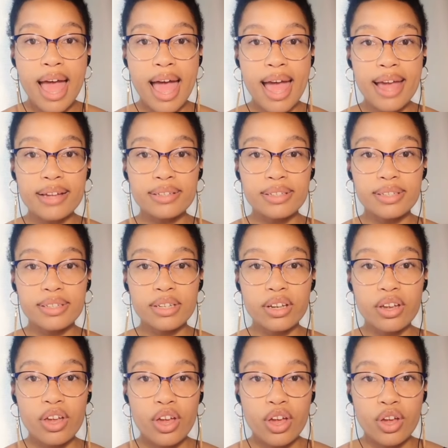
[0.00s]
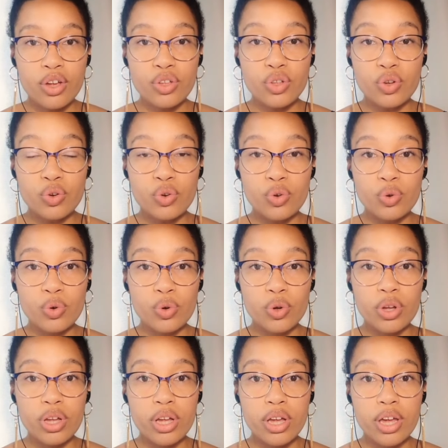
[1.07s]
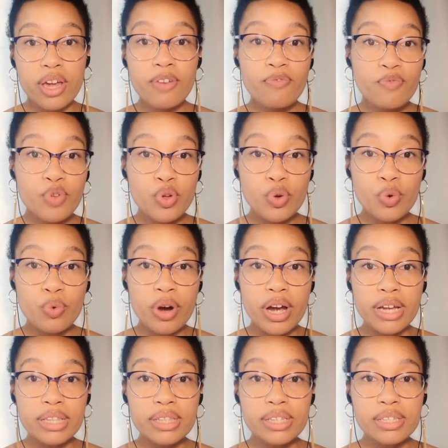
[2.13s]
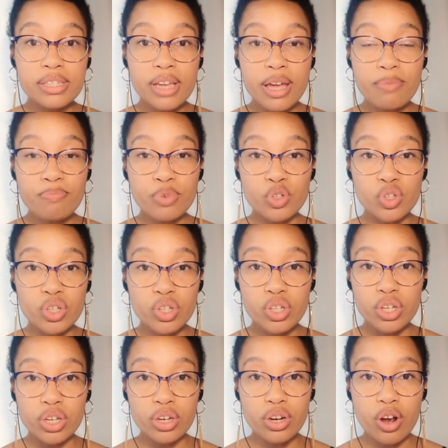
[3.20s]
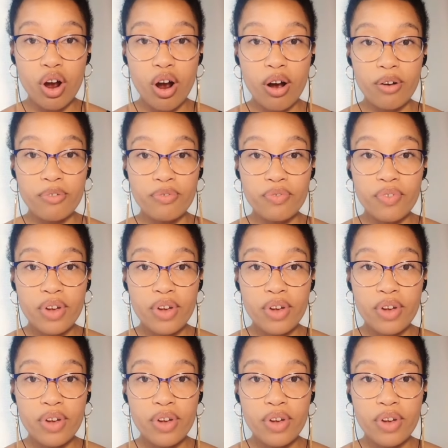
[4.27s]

And you, if you were in the same position of